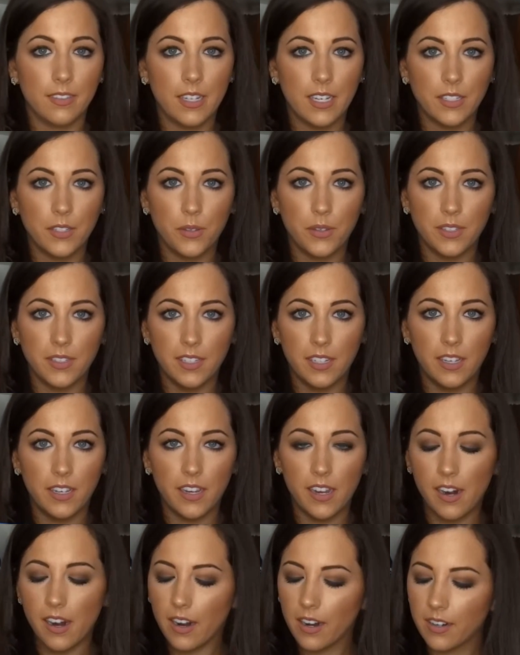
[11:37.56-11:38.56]
as you can see
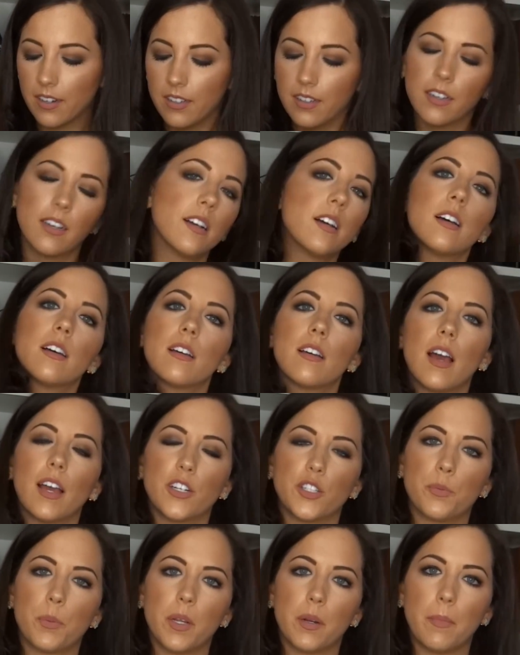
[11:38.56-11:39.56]
here,
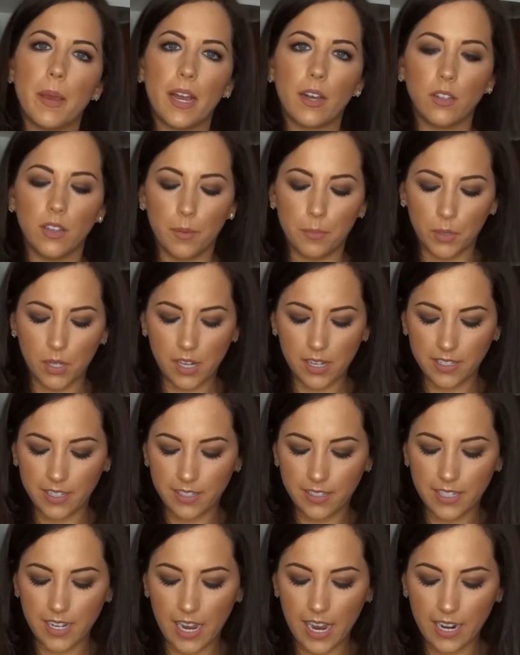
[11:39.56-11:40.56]
I just put a MAC lip gloss
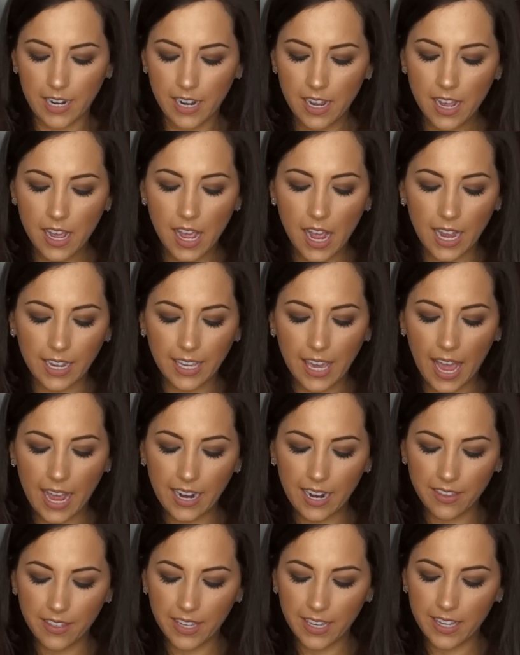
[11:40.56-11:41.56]
inside.
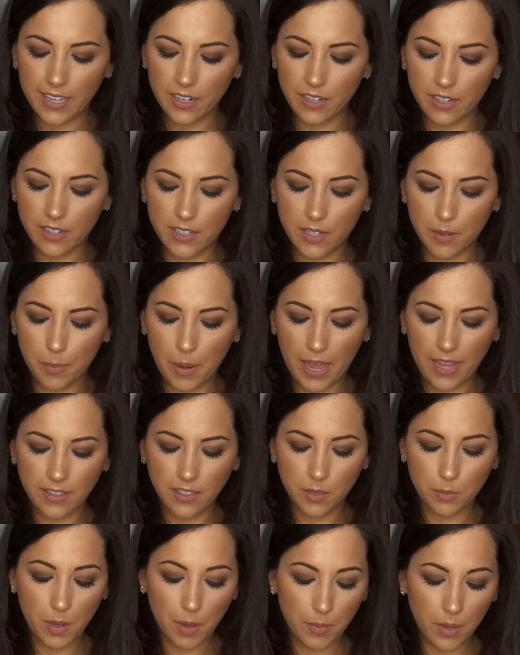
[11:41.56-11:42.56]
Again, I think it
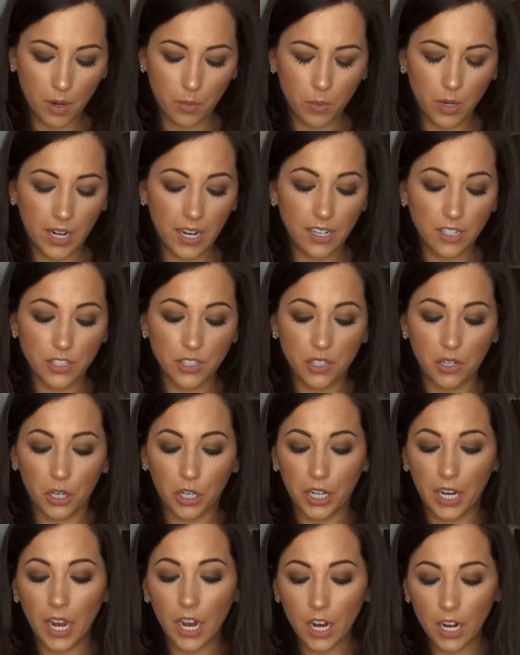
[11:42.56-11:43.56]
depends maybe on what else
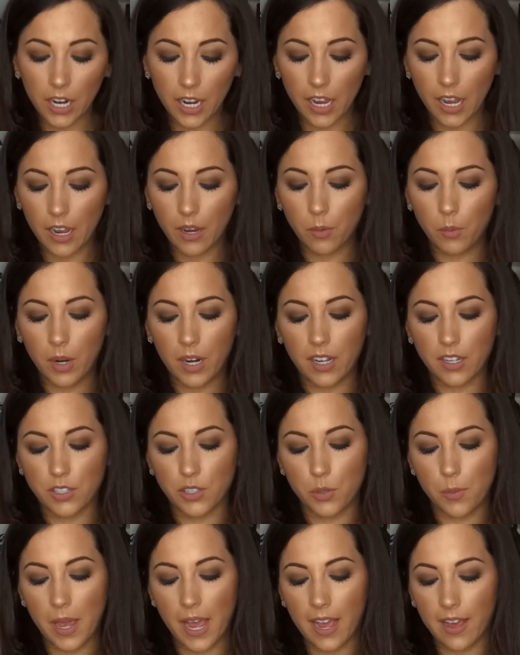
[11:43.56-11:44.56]
you're carrying, what
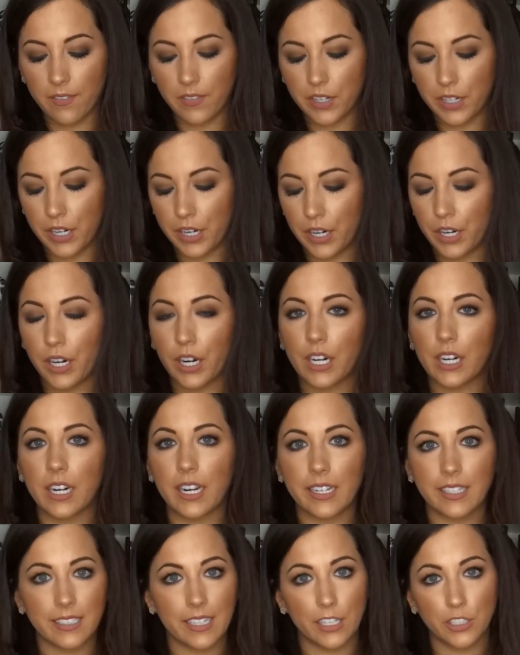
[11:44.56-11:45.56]
else you have in here,
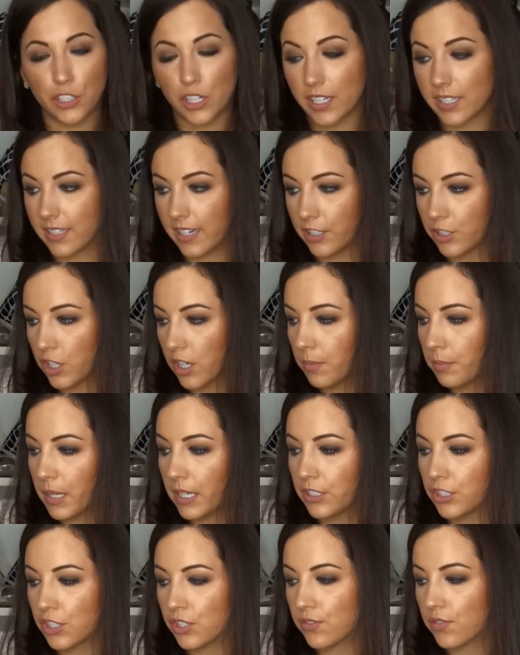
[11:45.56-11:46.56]
etc., etc.
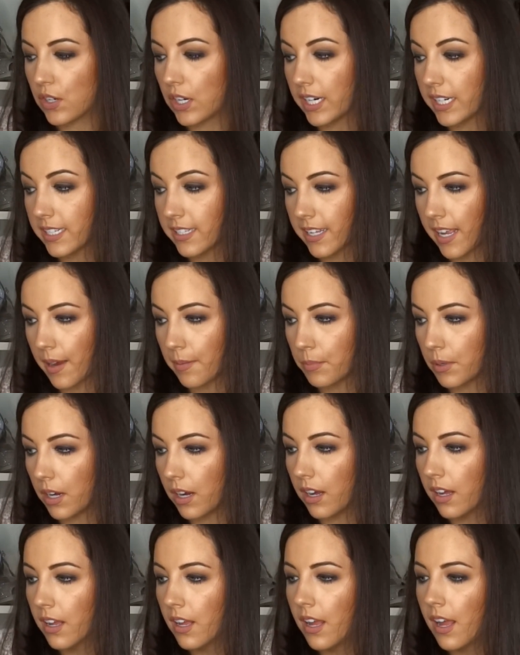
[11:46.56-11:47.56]
But just for
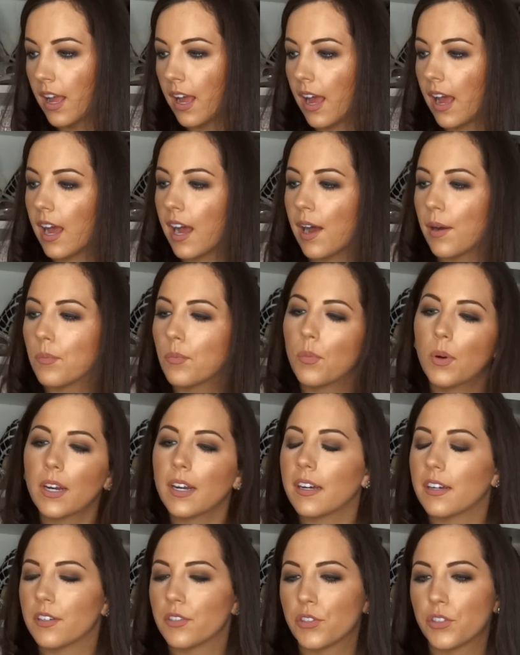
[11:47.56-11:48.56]
example,
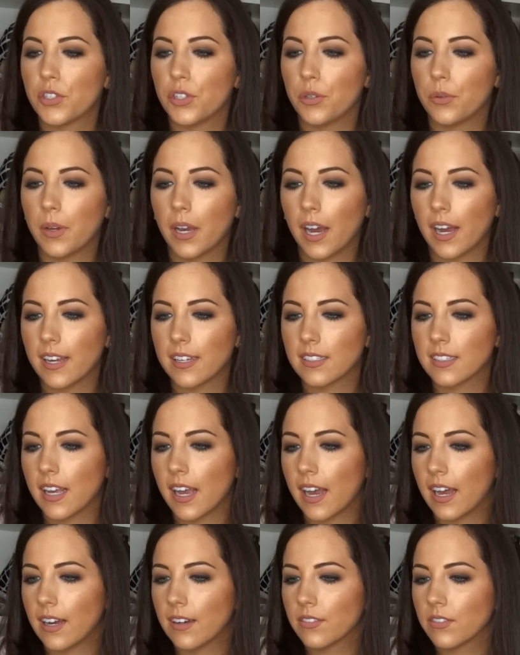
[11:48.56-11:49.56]
what else do you guys
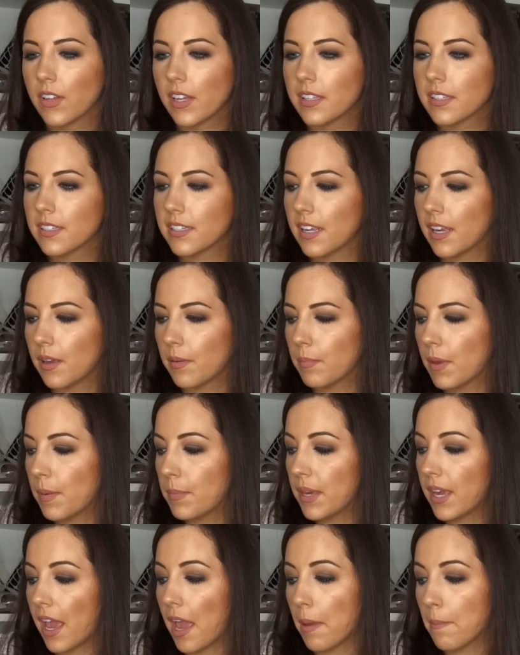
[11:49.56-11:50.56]
have? Let's see,
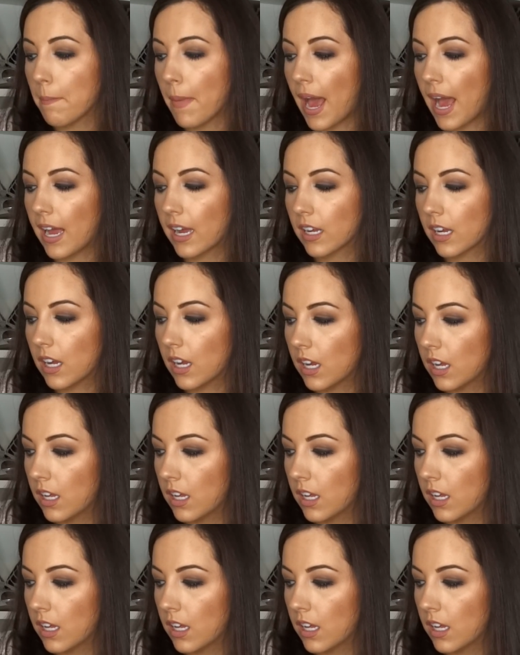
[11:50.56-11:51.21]
maybe a MAC